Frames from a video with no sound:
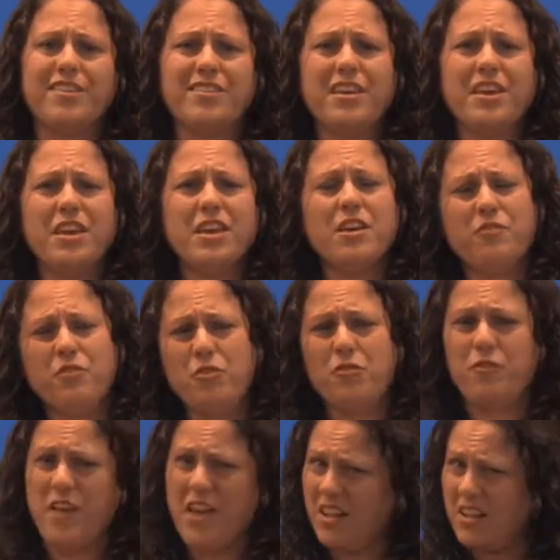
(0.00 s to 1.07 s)
And if you
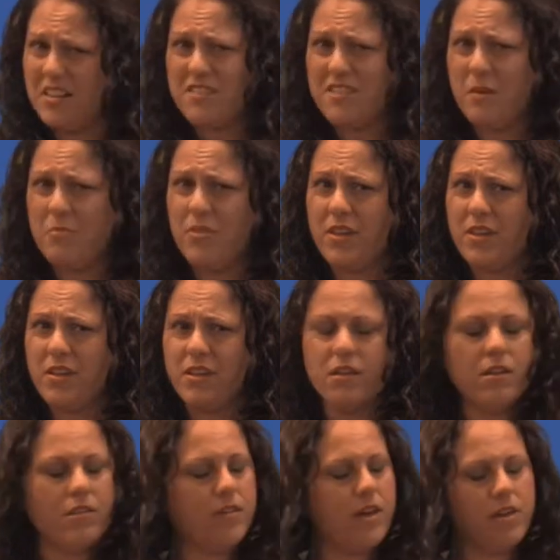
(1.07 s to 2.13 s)
fail on something,
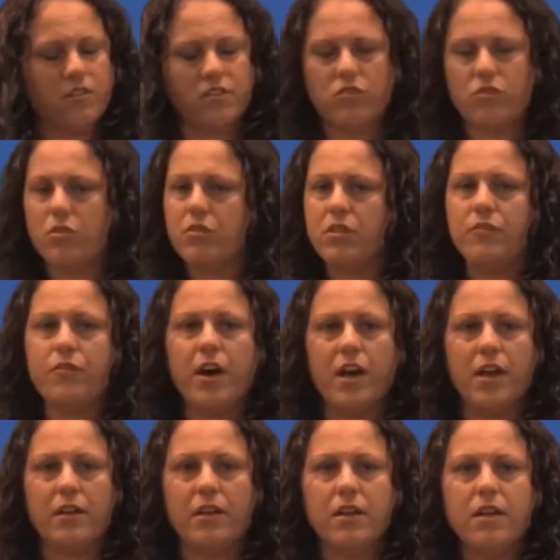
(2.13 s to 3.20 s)
that is totally
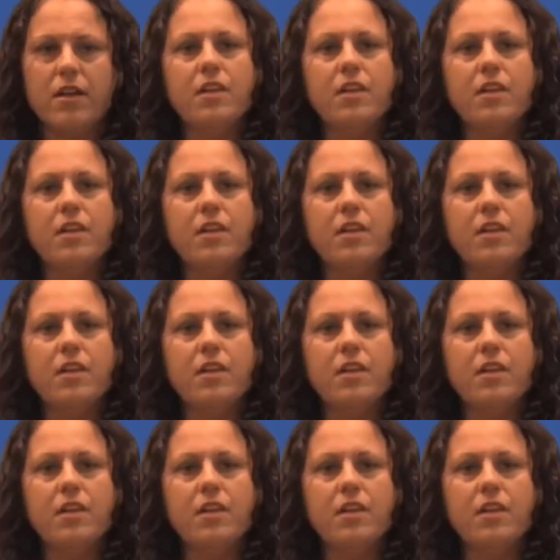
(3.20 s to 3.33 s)
fine.